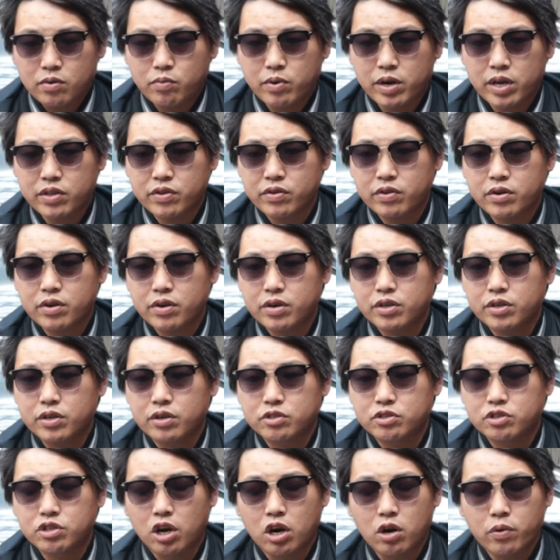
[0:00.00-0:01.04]
whether
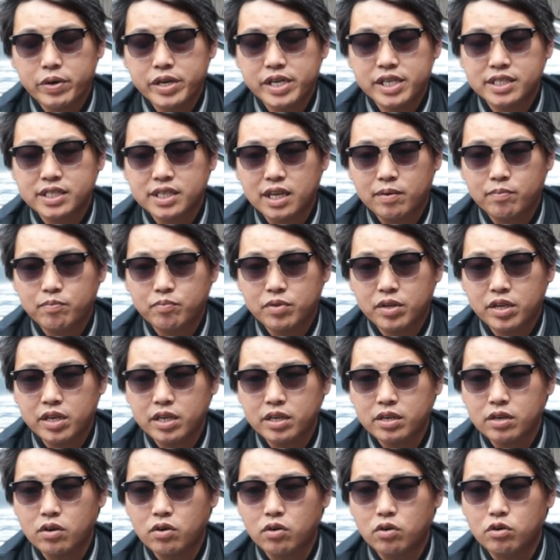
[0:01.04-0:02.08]
you're towing
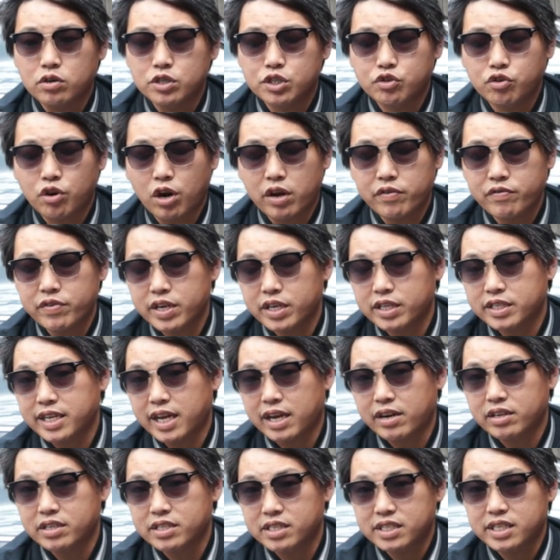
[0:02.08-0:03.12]
something or driving
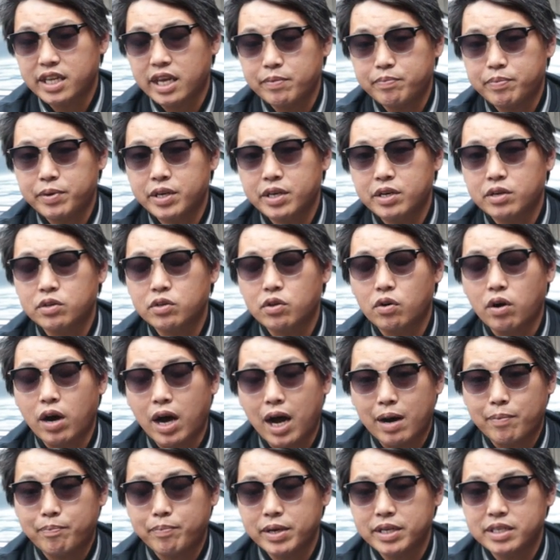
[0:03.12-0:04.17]
down a steep hill or
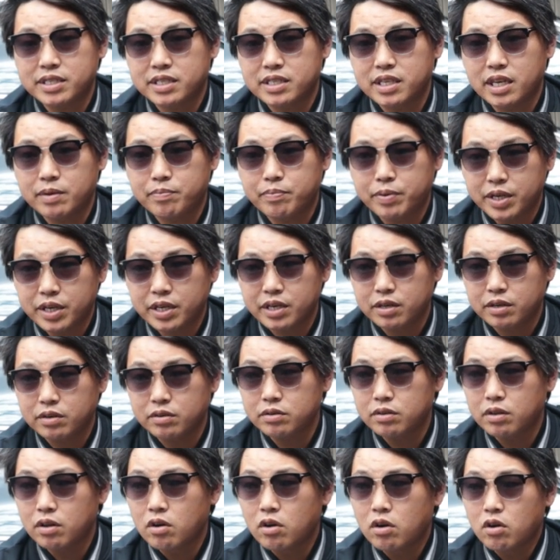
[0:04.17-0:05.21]
up a steep
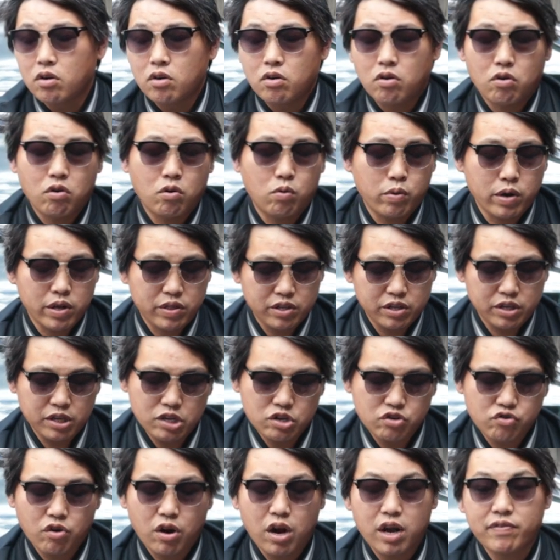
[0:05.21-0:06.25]
hill, or whether
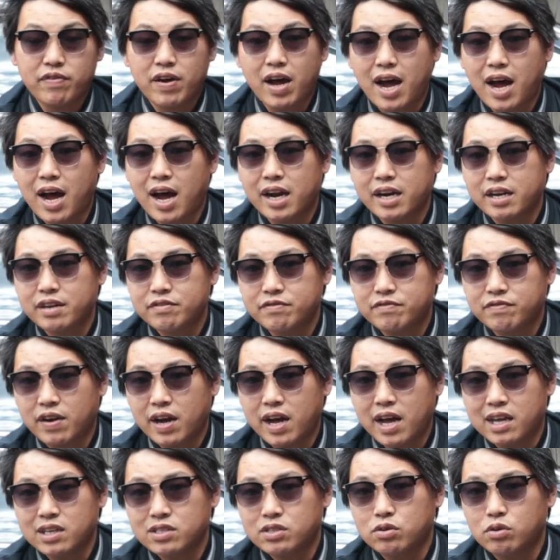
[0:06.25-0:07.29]
you drive hard and
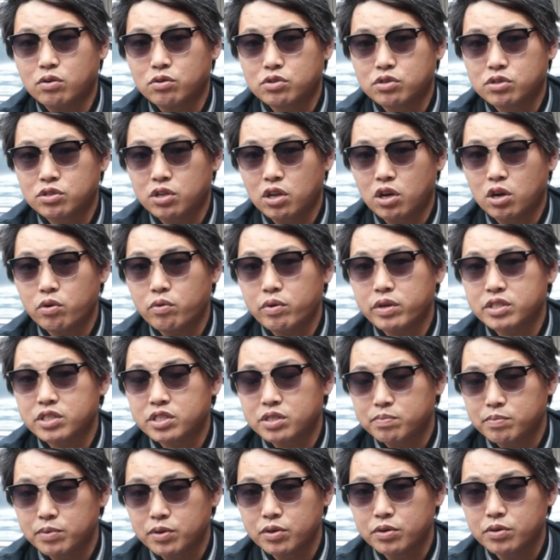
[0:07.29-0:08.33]
fast or slow and
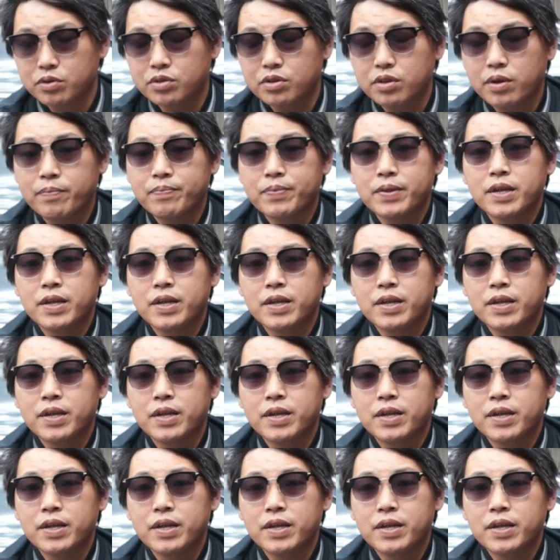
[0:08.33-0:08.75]
smooth,